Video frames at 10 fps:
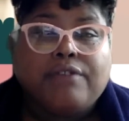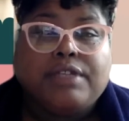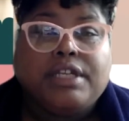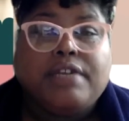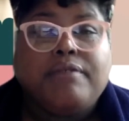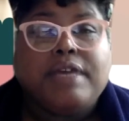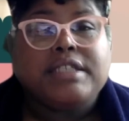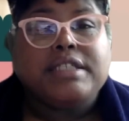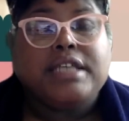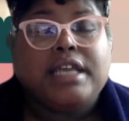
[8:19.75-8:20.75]
really
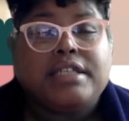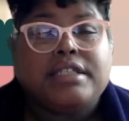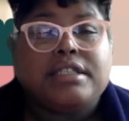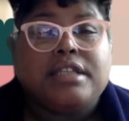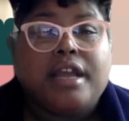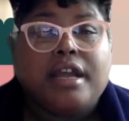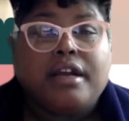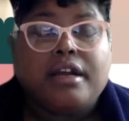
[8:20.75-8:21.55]
investigates the